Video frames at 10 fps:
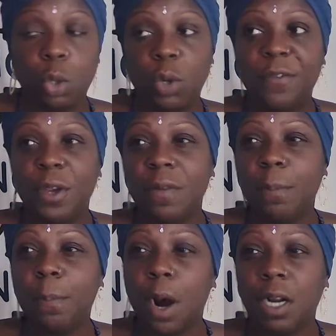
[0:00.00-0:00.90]
So if
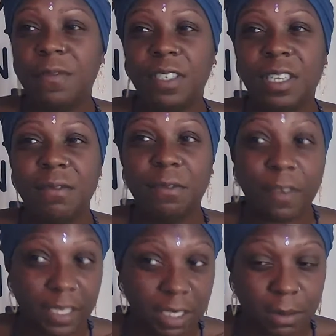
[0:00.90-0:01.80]
you're part of an
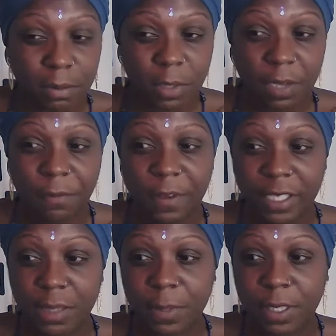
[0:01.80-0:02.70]

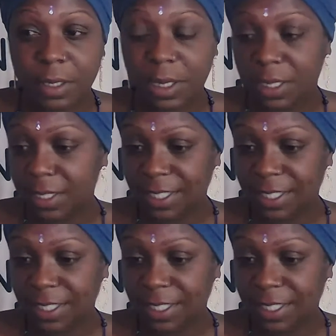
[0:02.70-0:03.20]
investment,